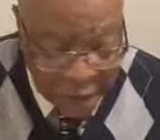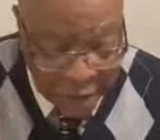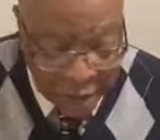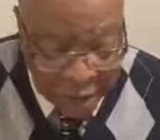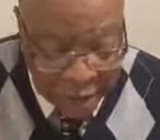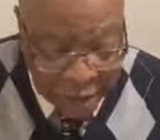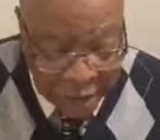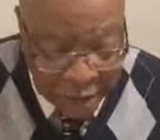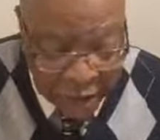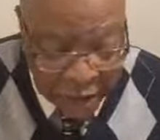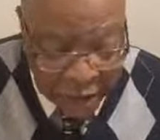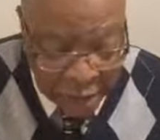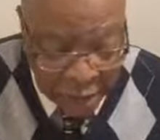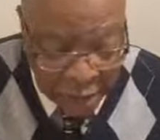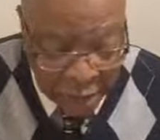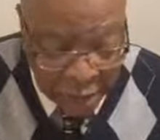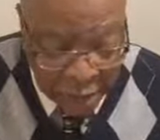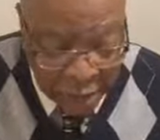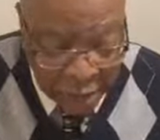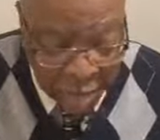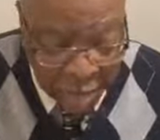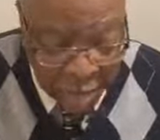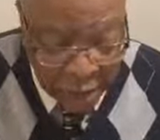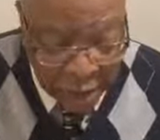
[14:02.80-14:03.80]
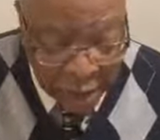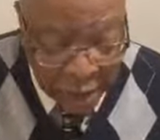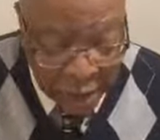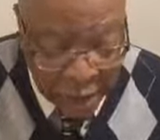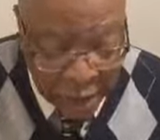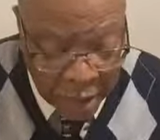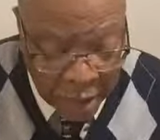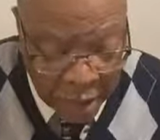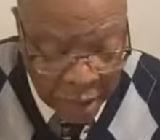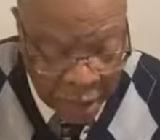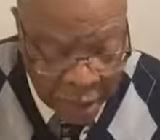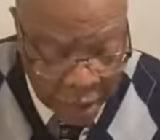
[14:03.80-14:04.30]
Now,
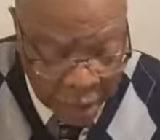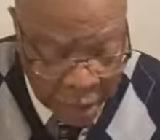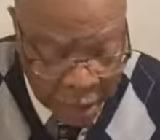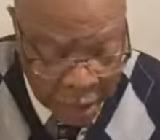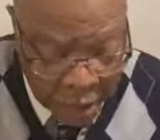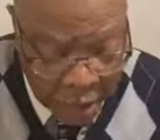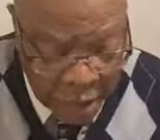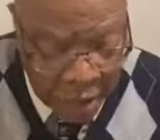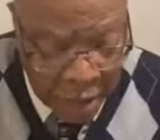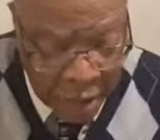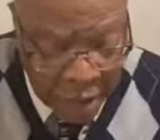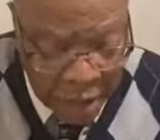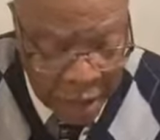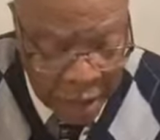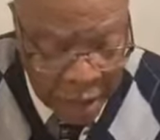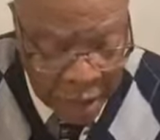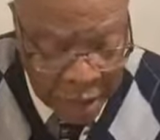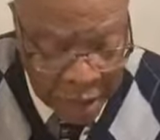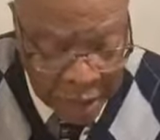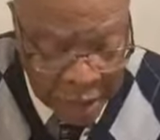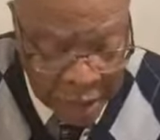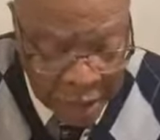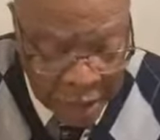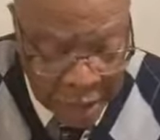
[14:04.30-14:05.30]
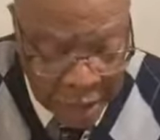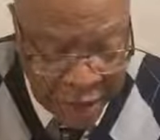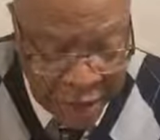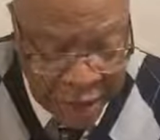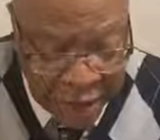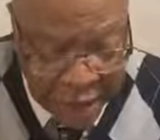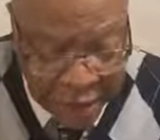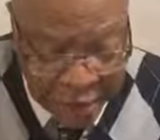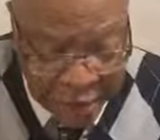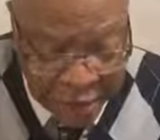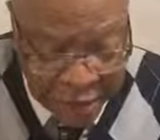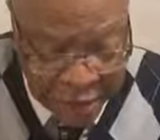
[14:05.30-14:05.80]
God
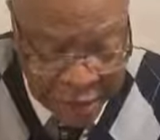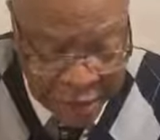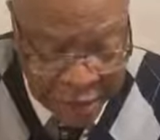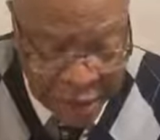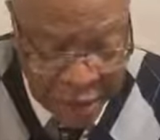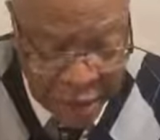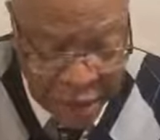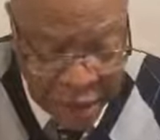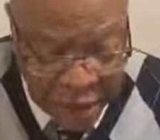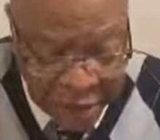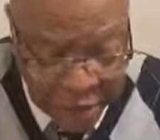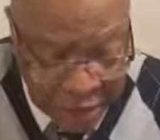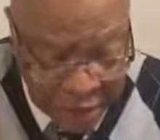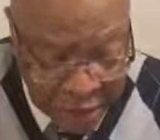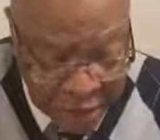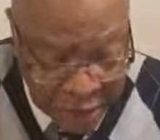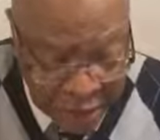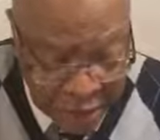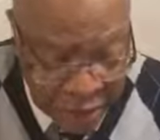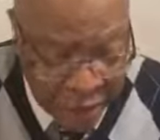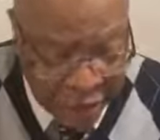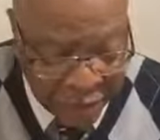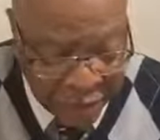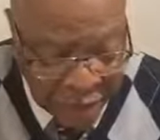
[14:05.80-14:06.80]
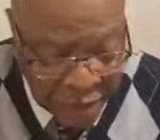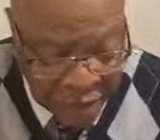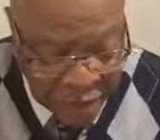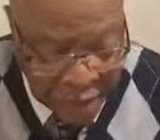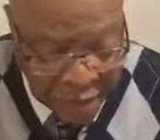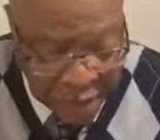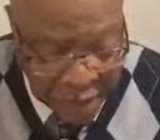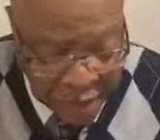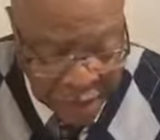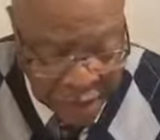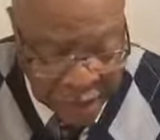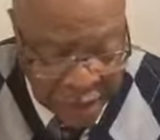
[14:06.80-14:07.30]
gives us
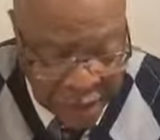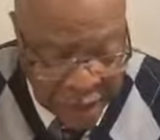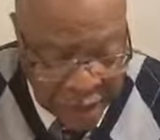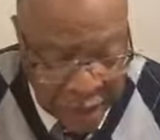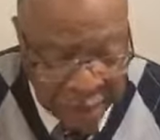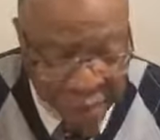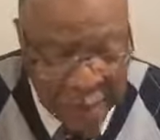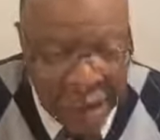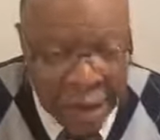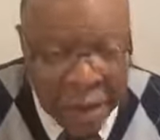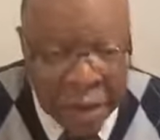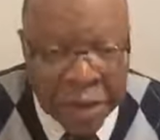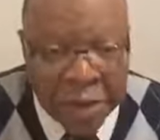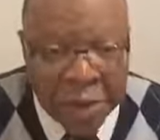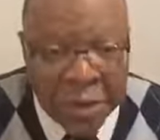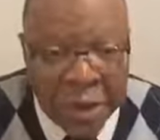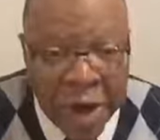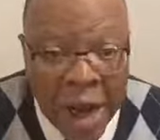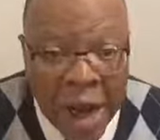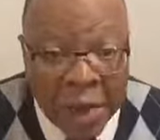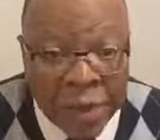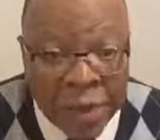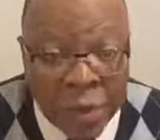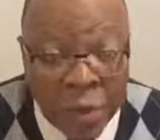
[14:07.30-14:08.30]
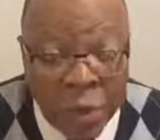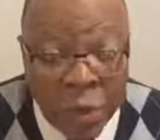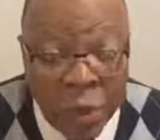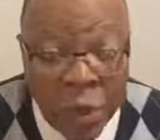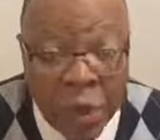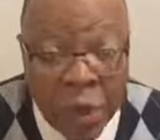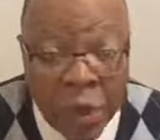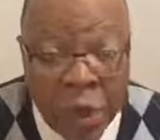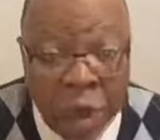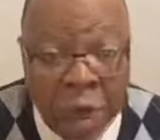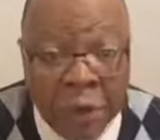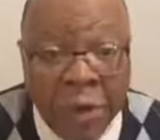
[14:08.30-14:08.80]
covenants. Amen.
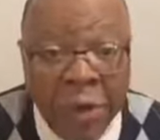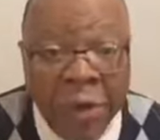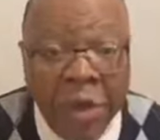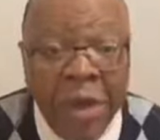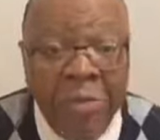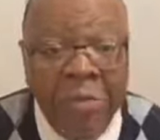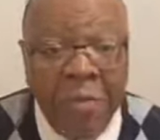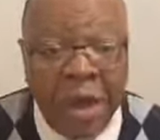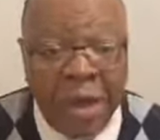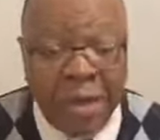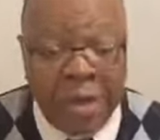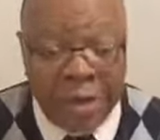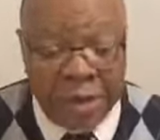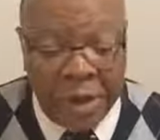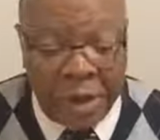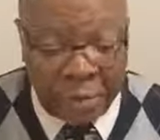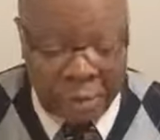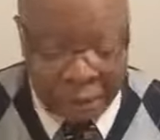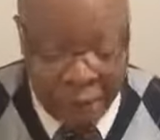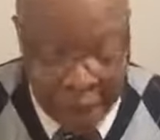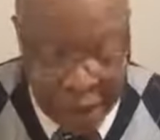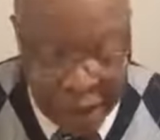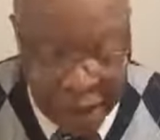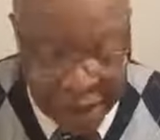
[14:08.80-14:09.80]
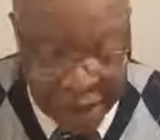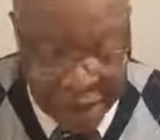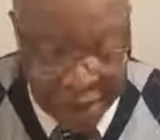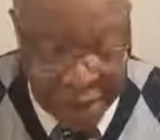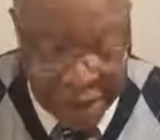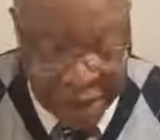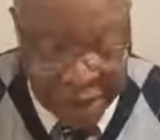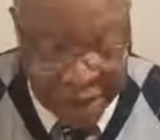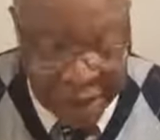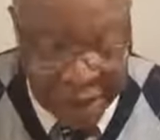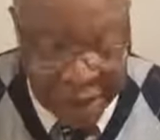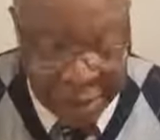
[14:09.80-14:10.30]
Contractual agreements,
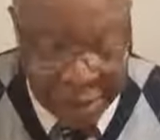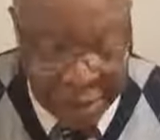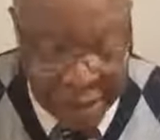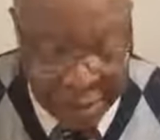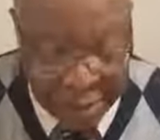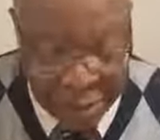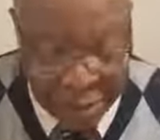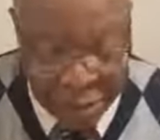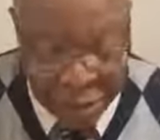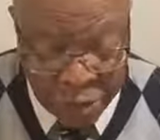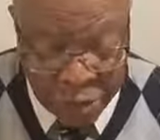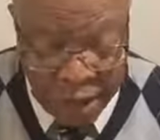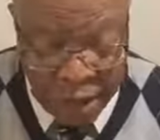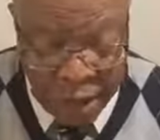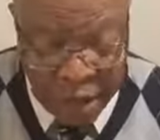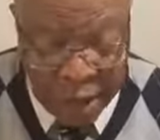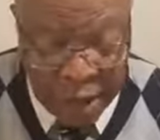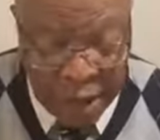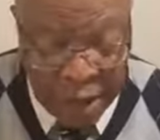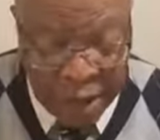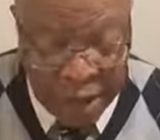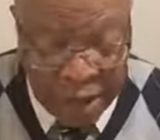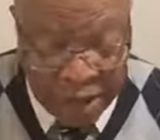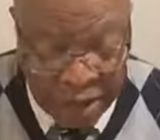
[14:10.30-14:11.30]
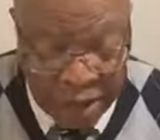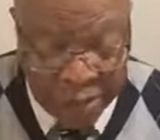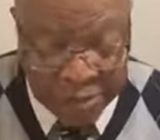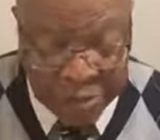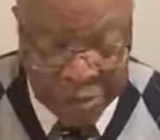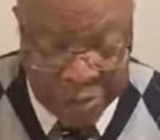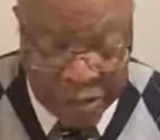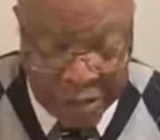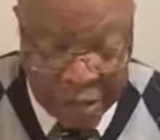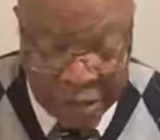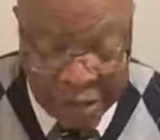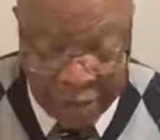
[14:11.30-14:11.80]
arrangements. Amen. Between
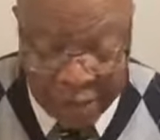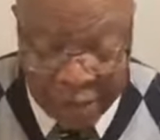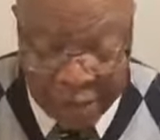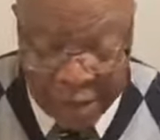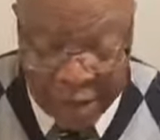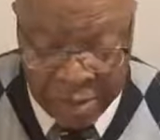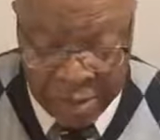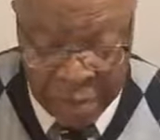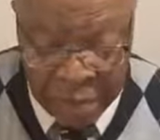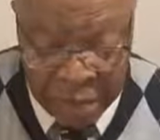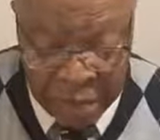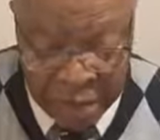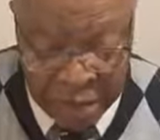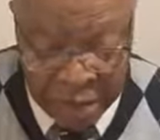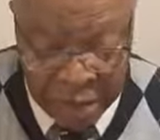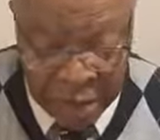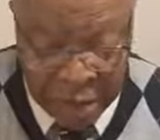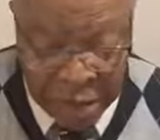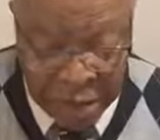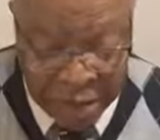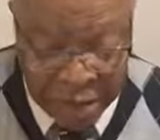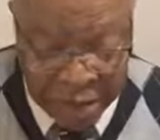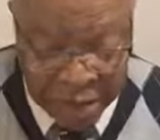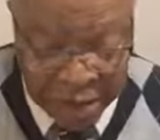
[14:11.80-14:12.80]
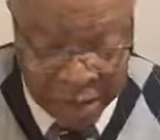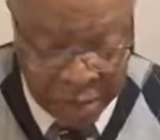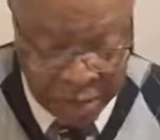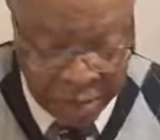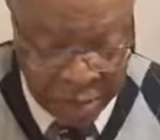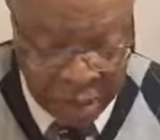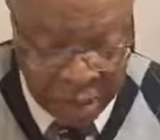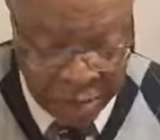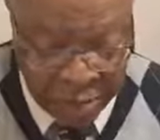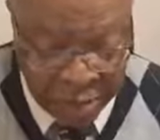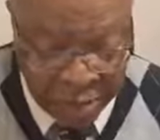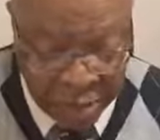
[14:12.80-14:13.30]
himself, amen, and his
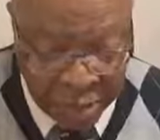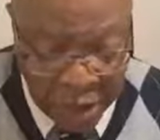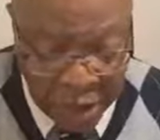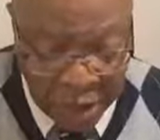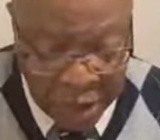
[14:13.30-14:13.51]
people.